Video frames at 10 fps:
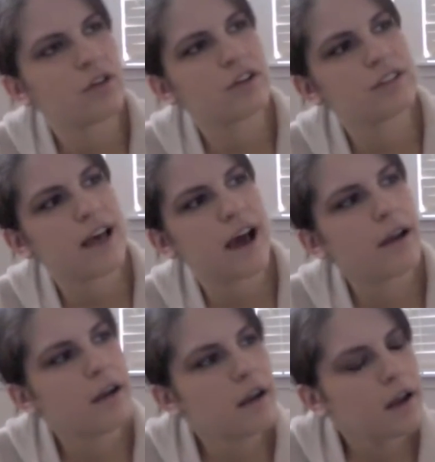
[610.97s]
there's
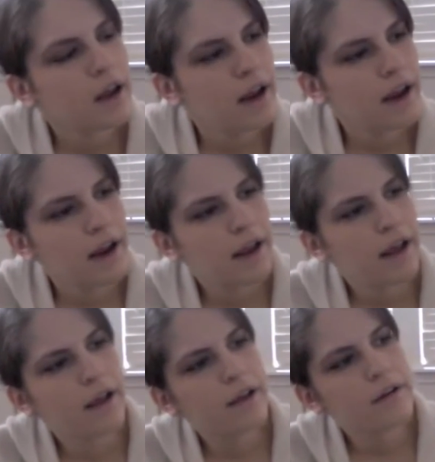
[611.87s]
that,
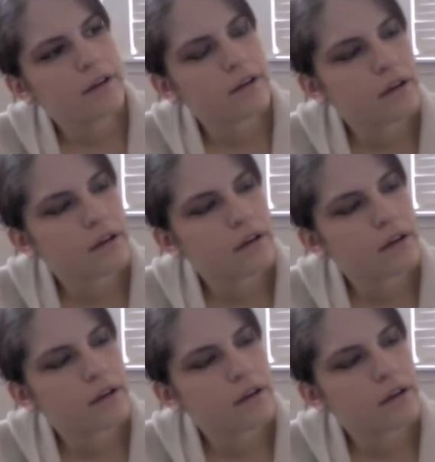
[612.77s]
and